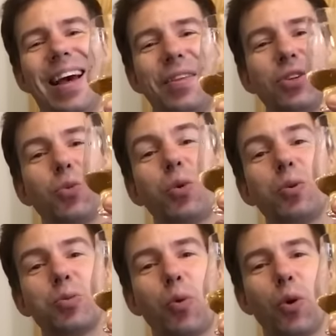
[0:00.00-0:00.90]
And this one
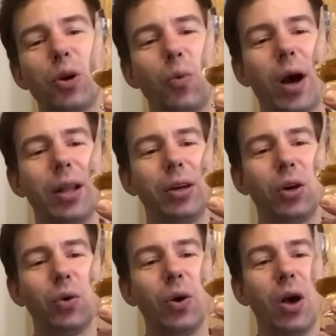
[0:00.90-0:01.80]
was poured a while
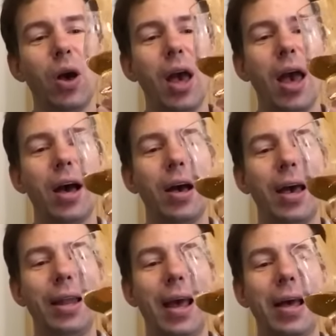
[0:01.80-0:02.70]
ago.
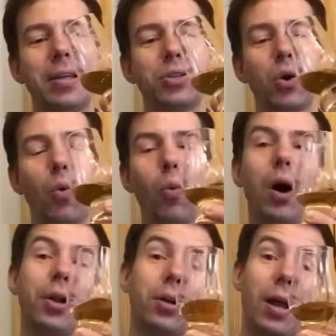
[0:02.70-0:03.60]
And has
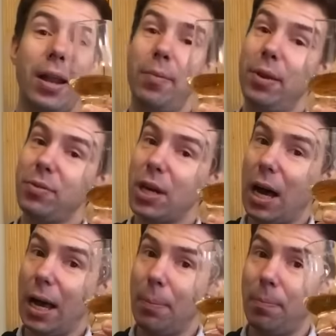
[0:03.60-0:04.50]
water and a bit of
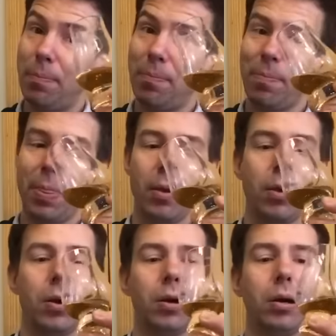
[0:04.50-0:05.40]
thyme.
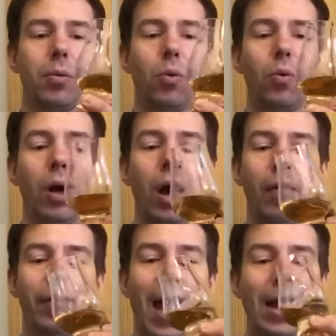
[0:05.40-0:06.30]

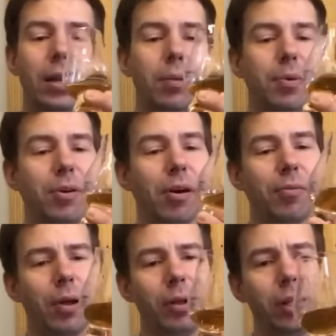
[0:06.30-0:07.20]
I've added
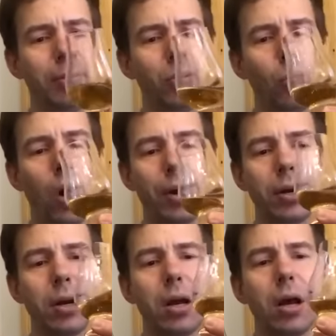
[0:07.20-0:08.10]
a little bit of
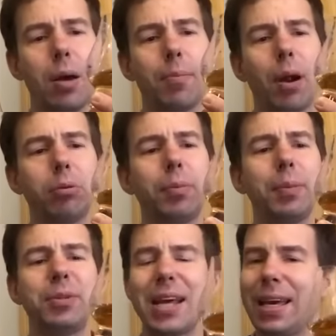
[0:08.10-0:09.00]
water,
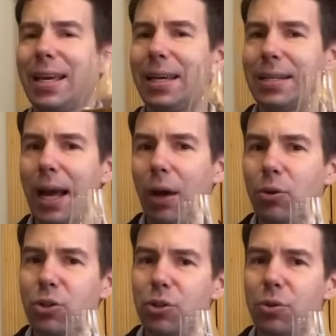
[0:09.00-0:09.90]
probably taking it
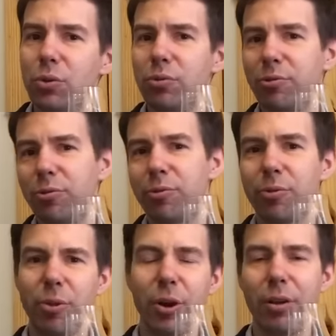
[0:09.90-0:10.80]
down to
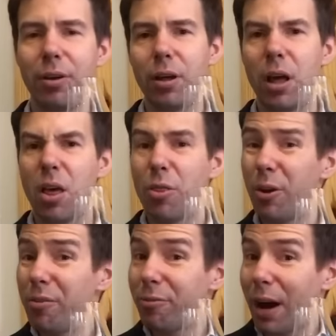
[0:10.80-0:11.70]
30,
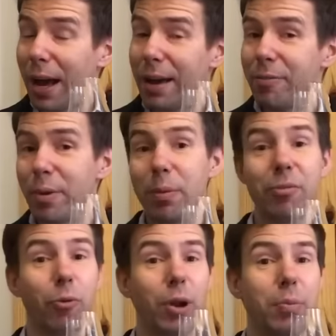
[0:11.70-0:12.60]
35,
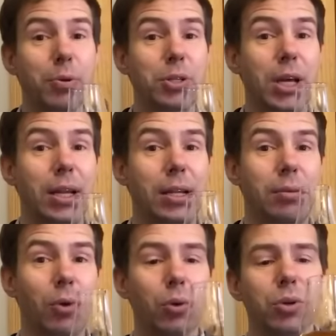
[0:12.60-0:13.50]
maybe 40% at
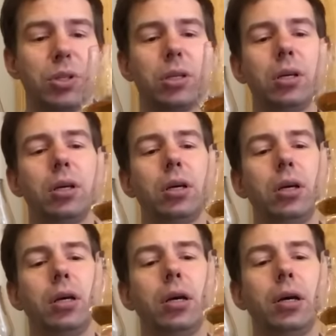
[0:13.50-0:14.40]
the most.
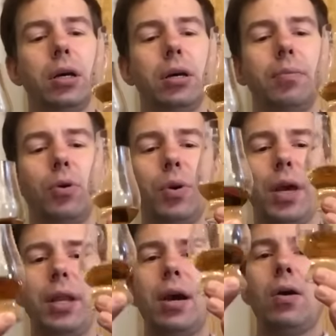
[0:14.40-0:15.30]

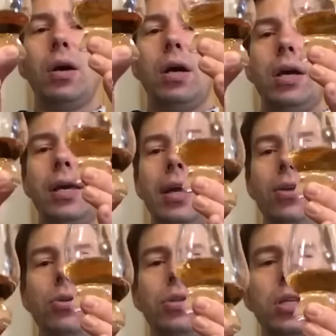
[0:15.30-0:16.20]
Okay, now,
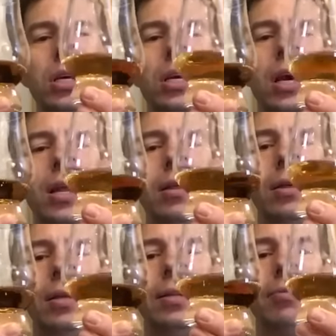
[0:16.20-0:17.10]
can you see
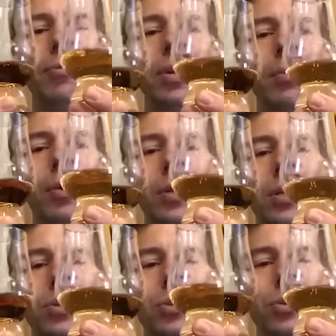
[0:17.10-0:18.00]
anything different about
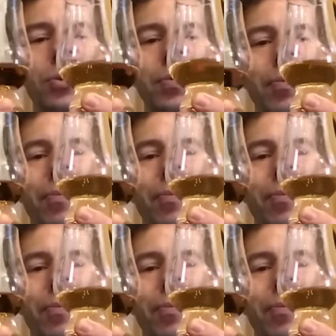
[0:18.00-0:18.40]
these two?